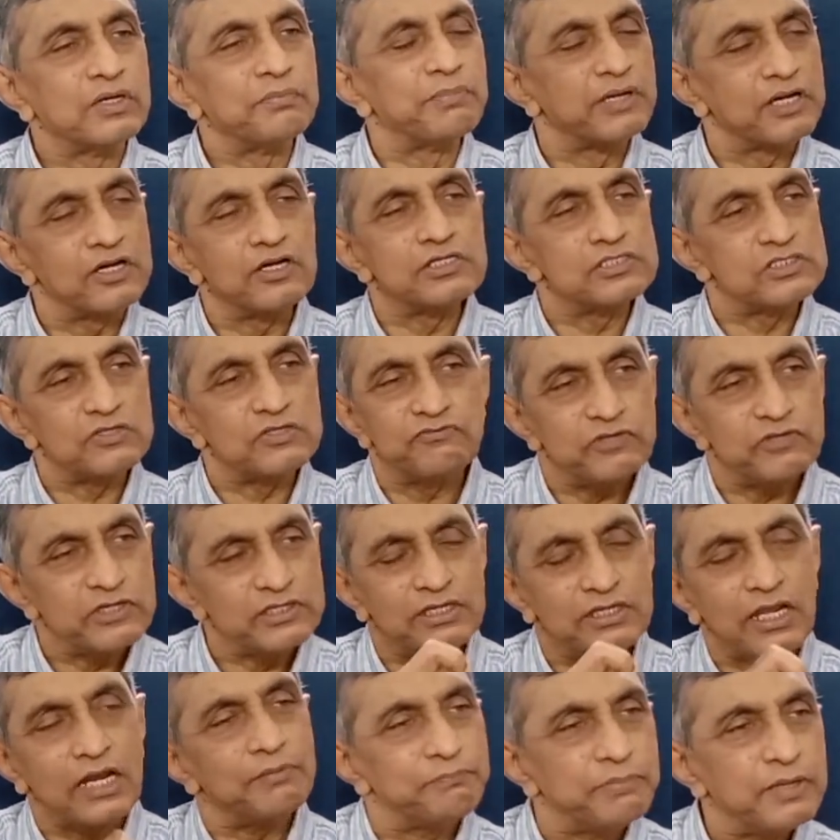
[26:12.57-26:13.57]
because if you
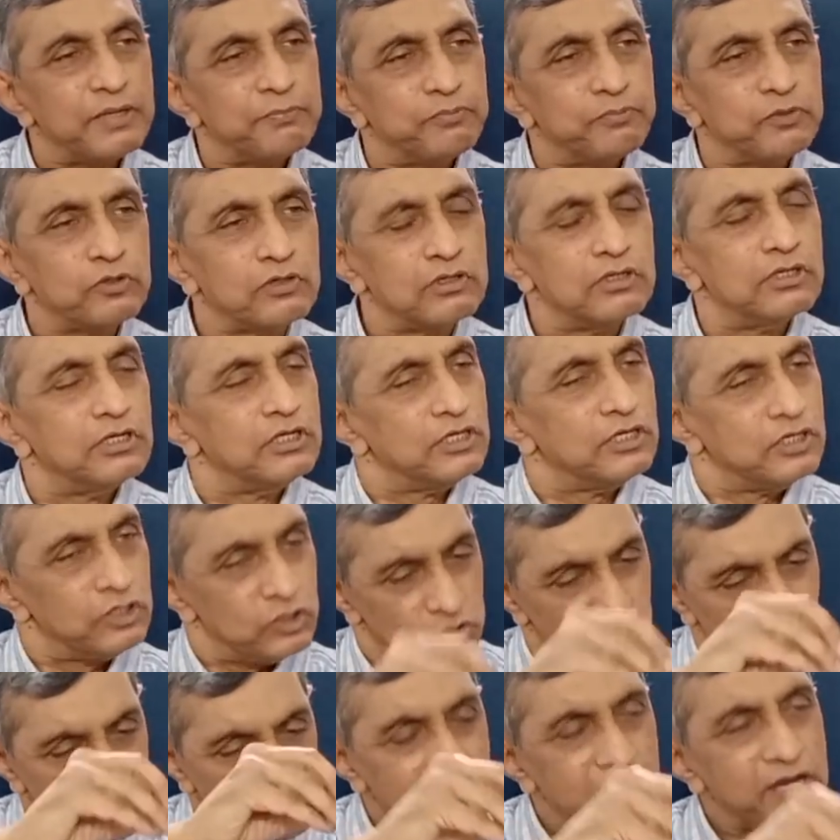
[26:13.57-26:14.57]
tell people
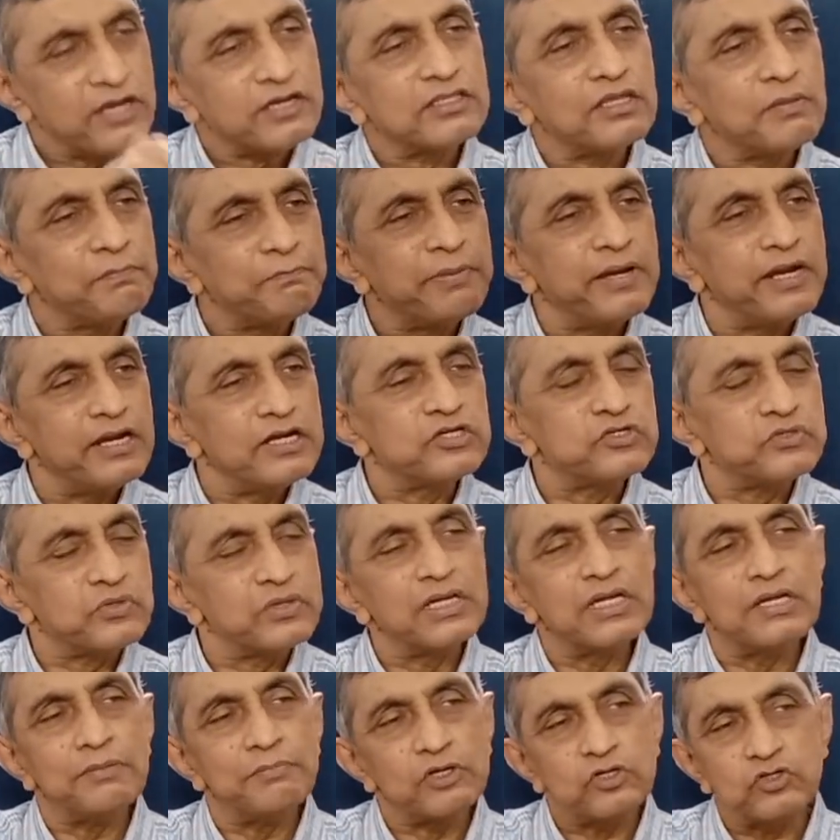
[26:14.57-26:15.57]
you bear the pain
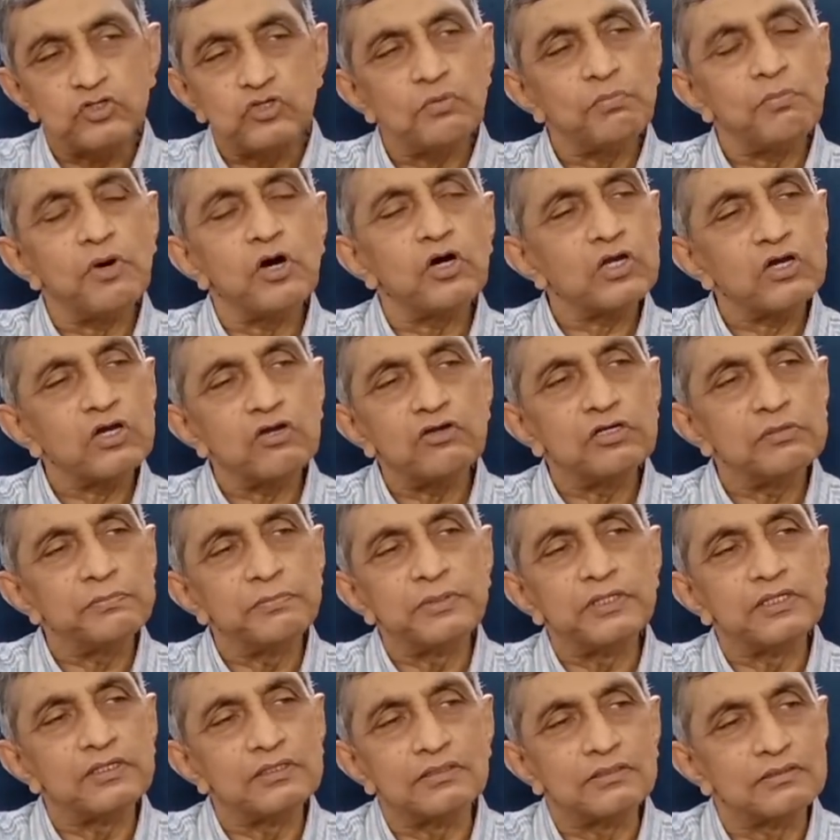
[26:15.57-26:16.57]
today but tomorrow will
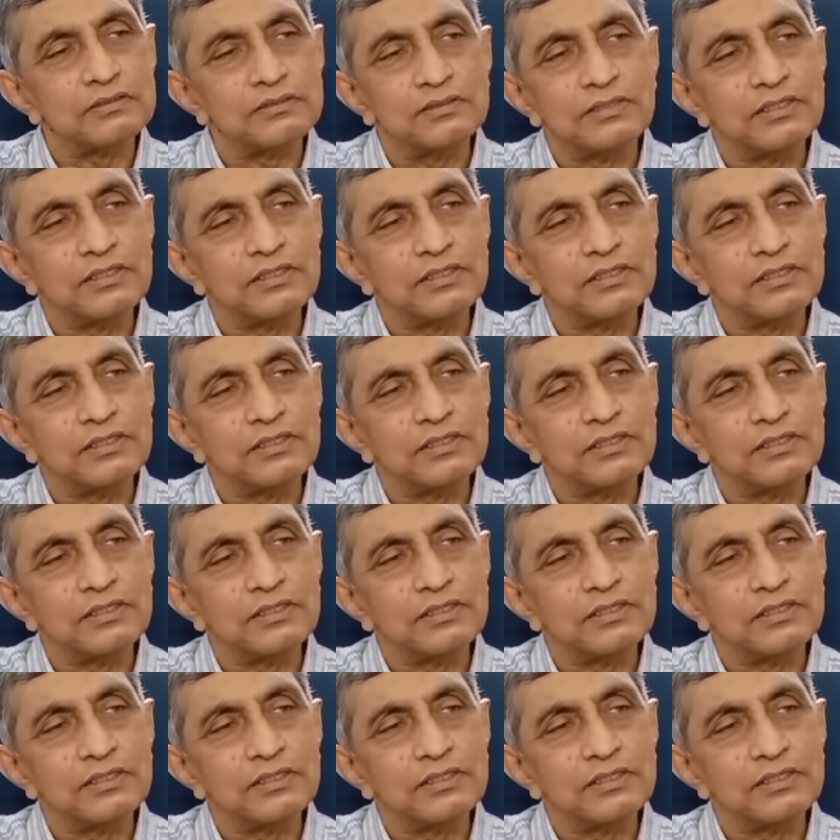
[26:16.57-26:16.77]
be